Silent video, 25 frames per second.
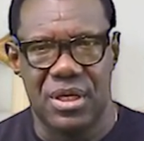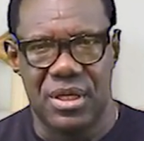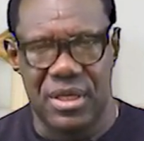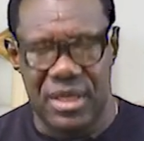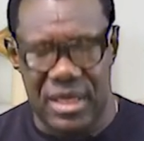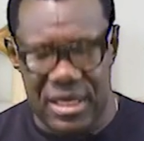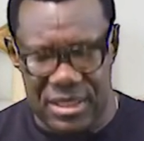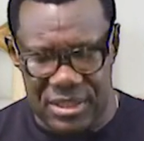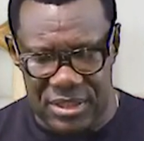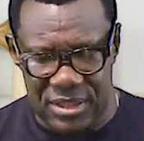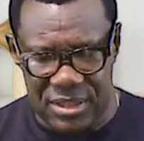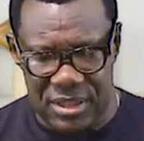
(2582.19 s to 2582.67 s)

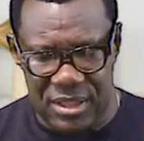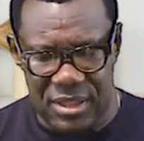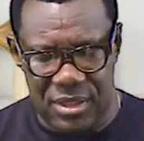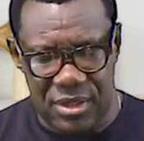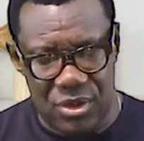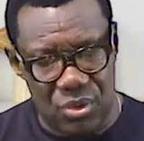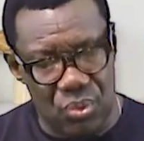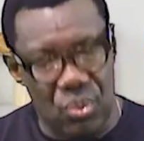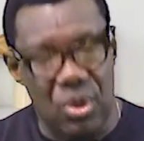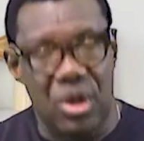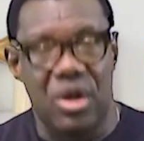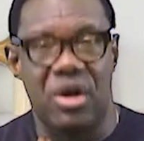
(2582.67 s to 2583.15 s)
Yes, in
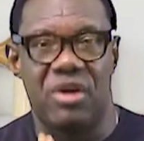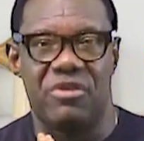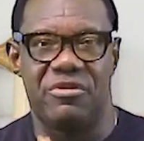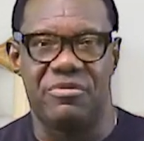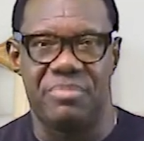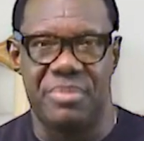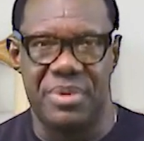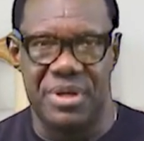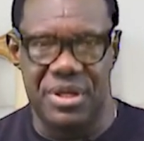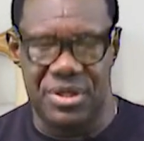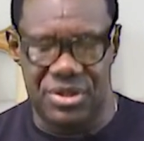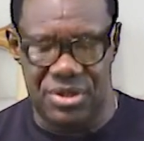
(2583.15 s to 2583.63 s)
the work
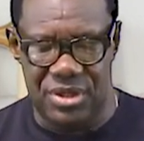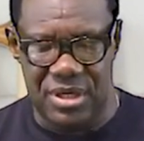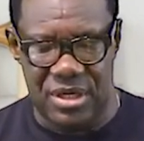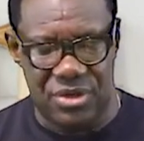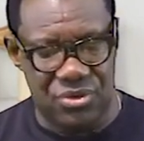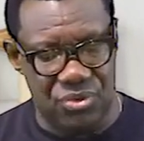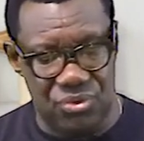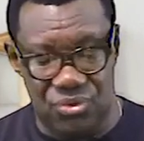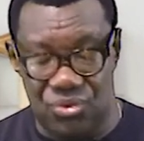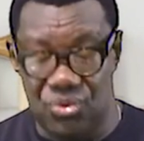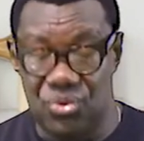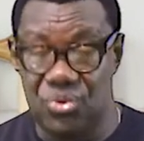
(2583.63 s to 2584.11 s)
of ministry.
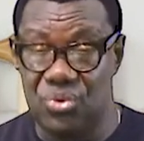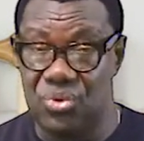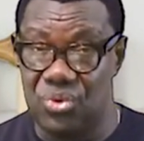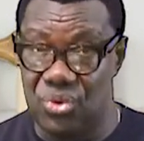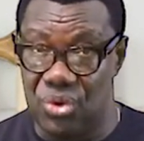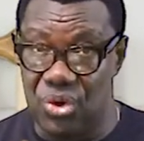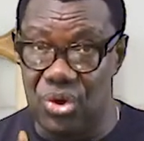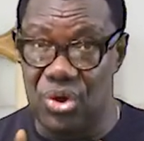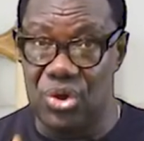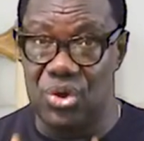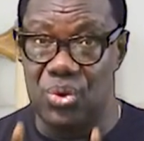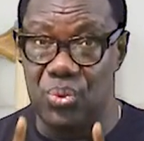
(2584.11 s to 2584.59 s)
As you do,
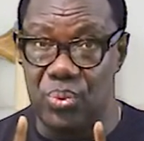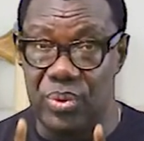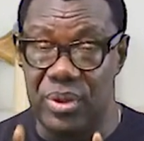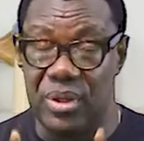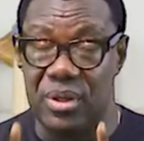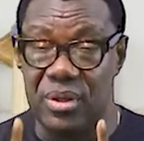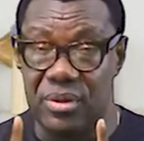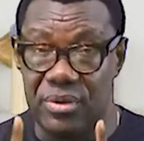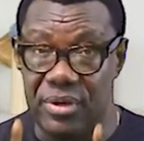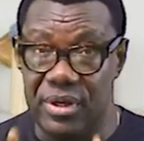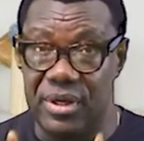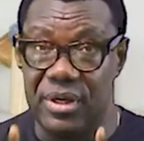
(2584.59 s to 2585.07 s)
God
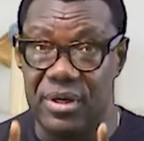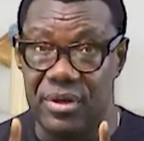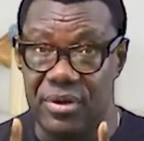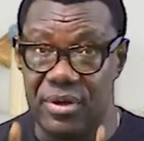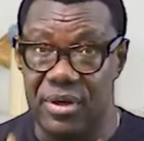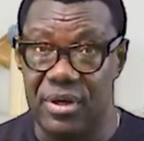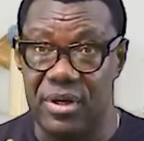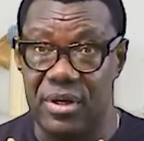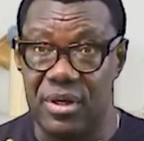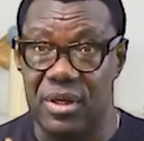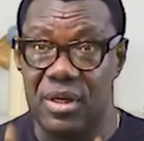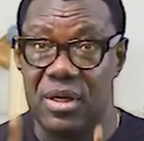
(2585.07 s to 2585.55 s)
will really,
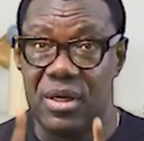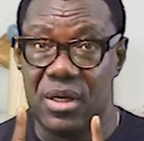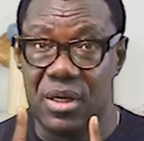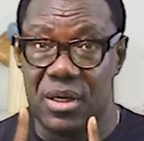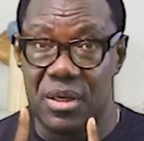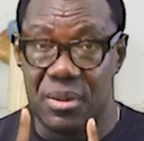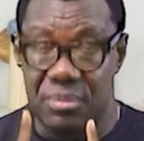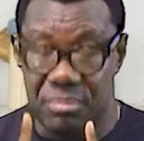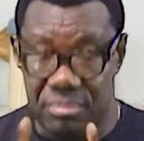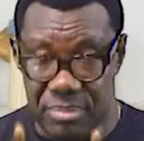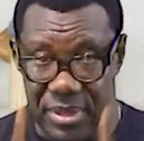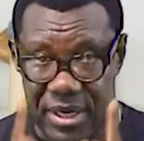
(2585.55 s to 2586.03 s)
really
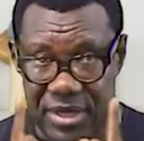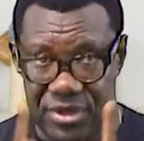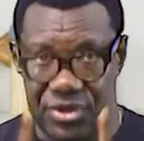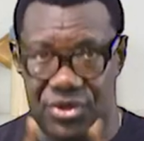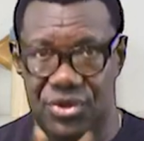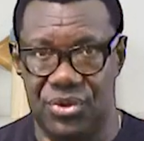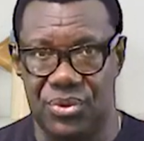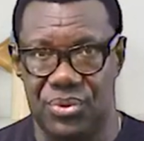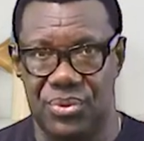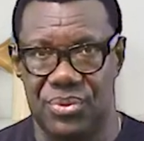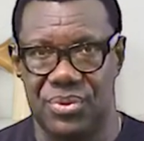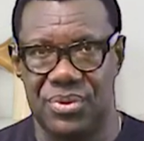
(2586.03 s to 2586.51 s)

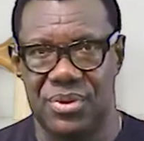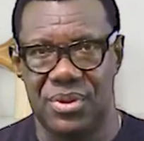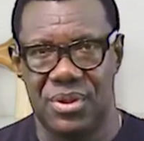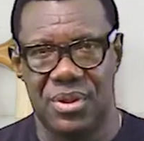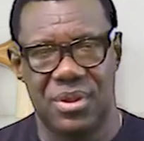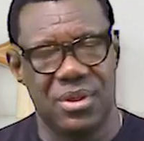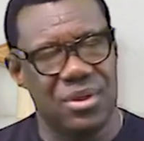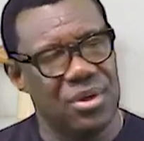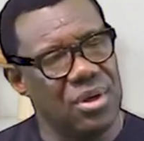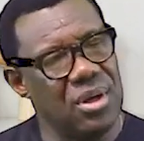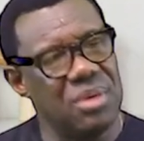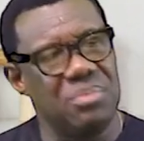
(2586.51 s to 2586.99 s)
bless you.
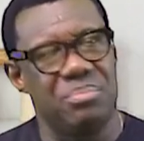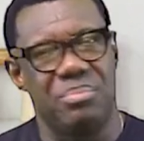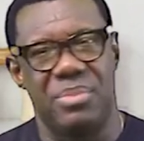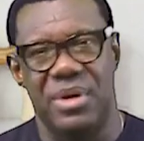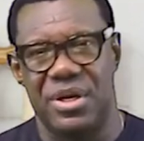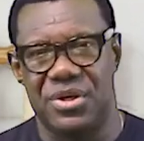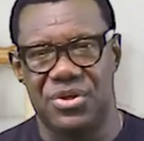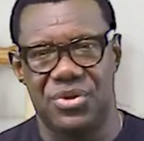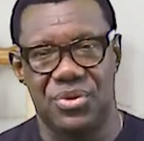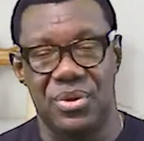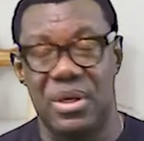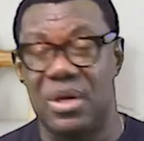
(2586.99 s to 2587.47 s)
God
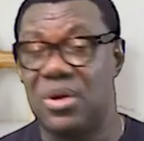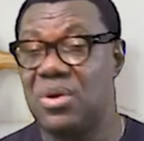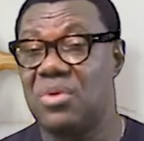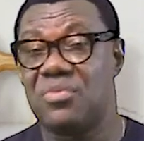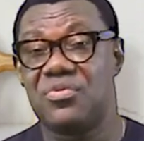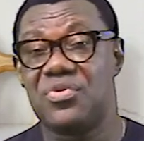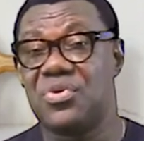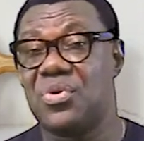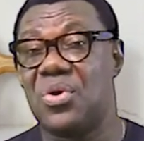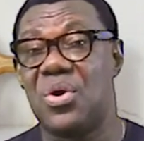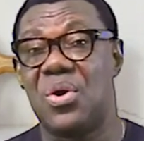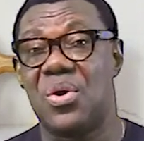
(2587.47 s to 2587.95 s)
bless you. I
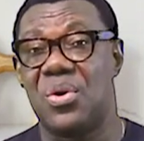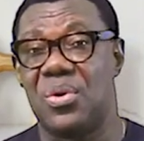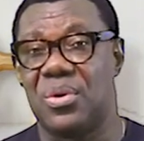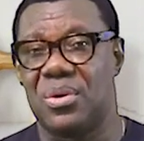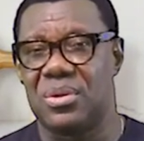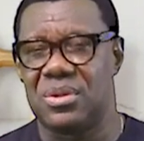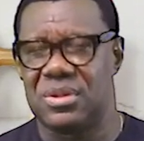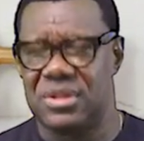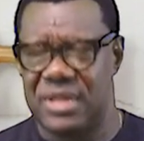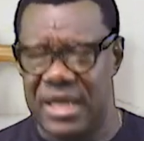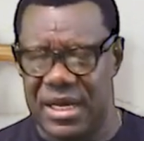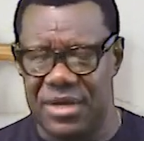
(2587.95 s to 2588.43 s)
love you
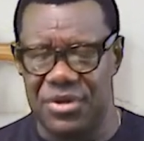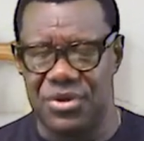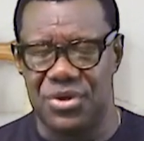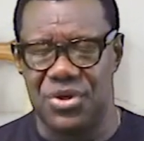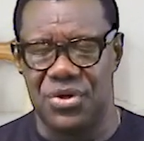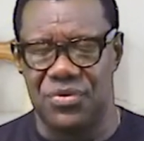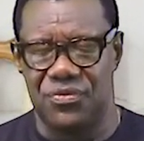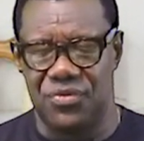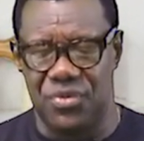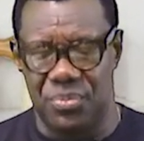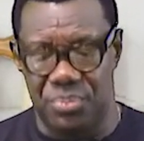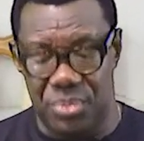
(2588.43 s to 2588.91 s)
all.
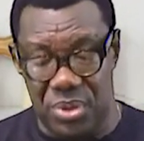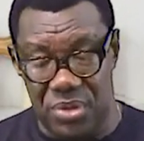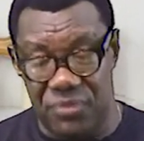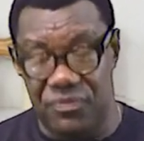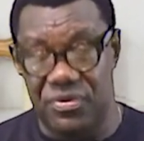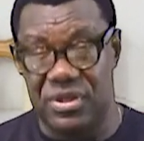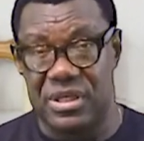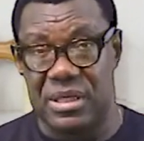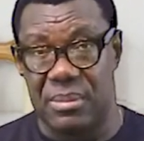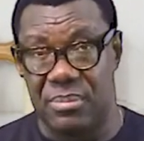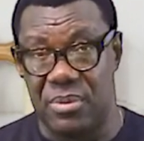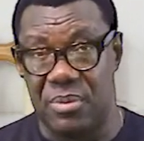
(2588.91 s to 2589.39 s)
Thank you for being
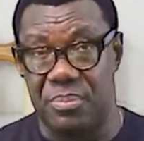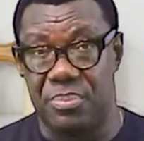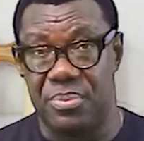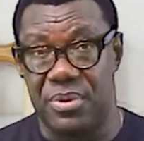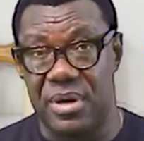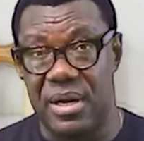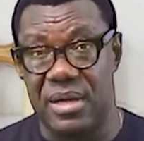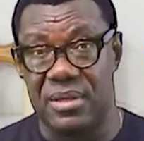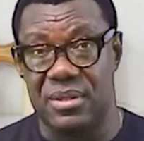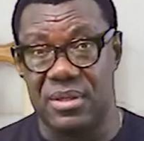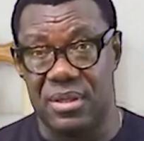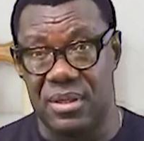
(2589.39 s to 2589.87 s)
with me in
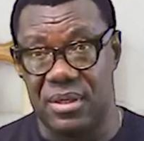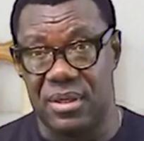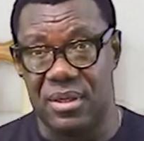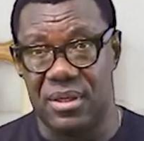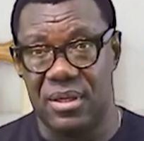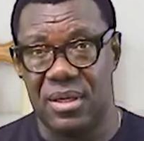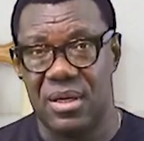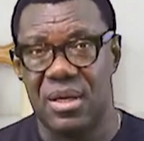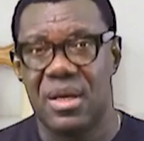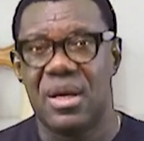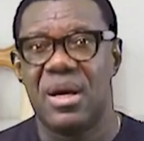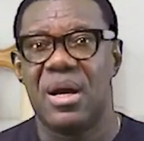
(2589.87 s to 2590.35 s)
prayer today.
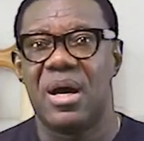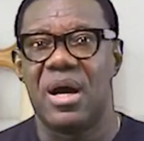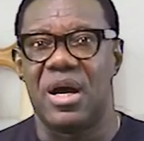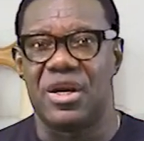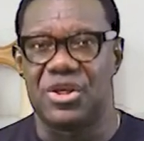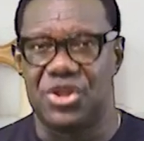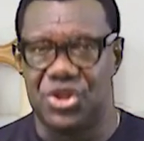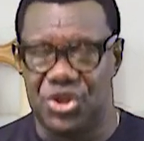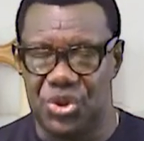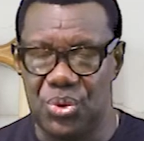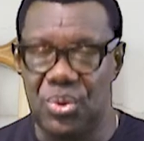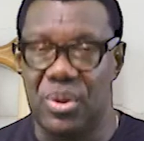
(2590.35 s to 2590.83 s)

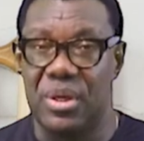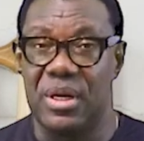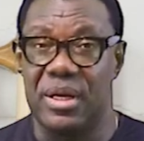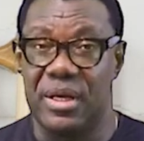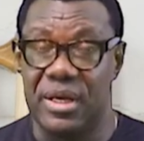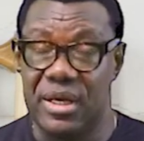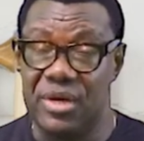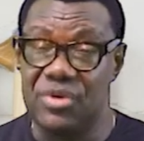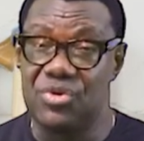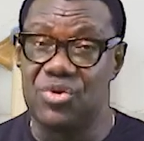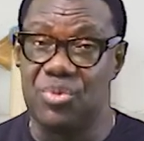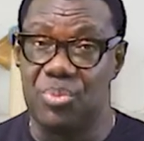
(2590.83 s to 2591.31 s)
I'll see you all
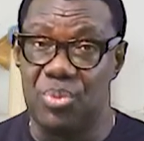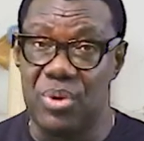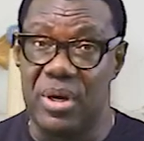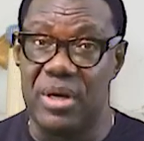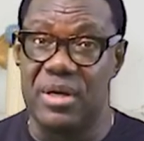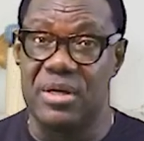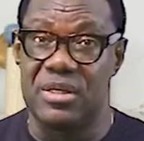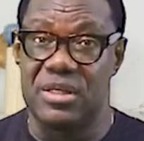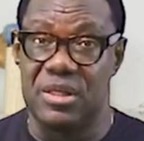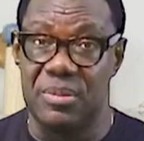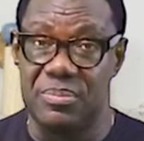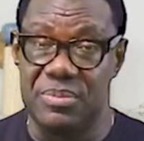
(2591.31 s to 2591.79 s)
again tomorrow
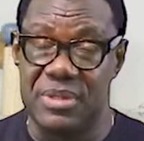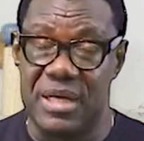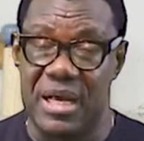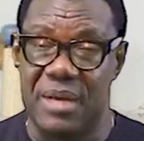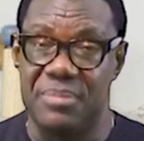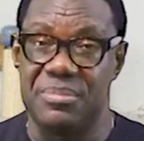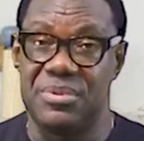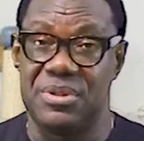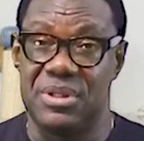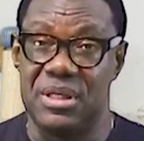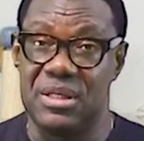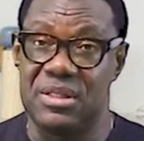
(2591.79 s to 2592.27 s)
at the same
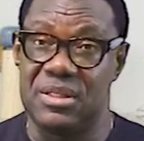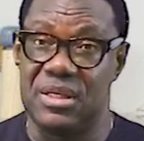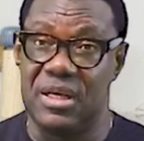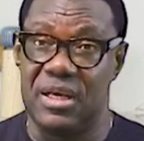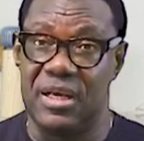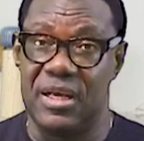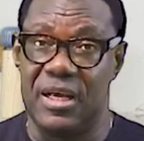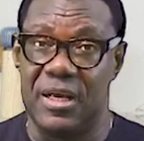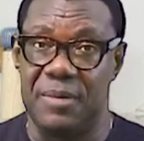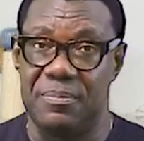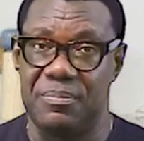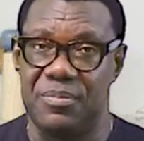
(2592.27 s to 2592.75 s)
time, 6
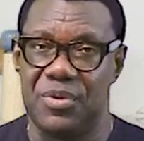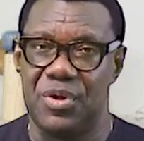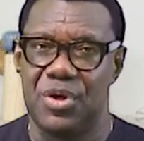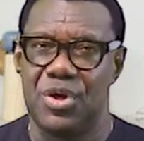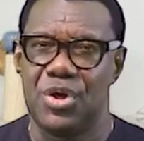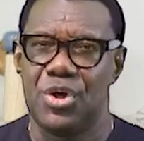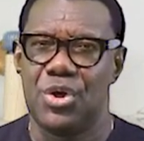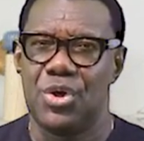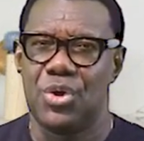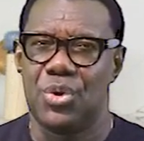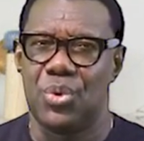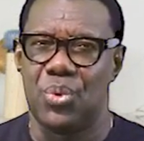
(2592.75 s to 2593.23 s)
a.m.
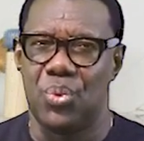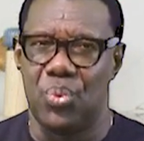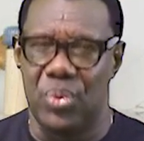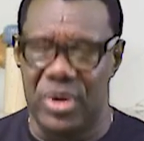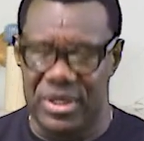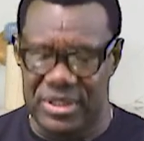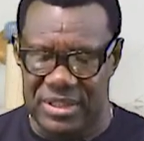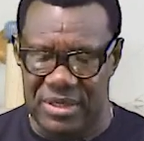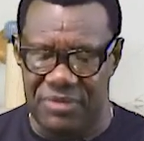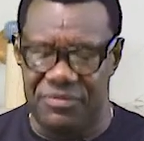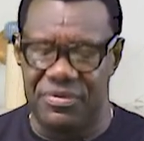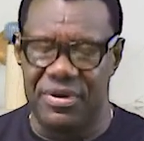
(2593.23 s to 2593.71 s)

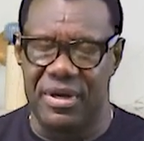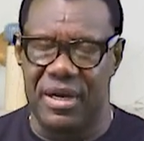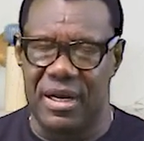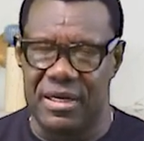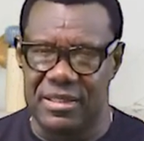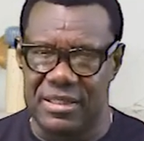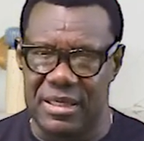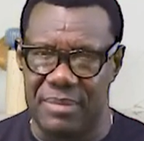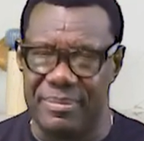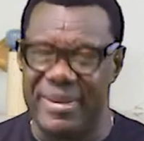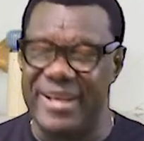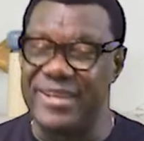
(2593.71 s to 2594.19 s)
West
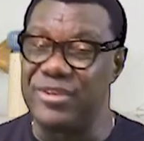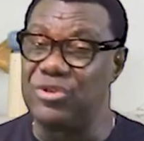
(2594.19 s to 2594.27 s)
African time.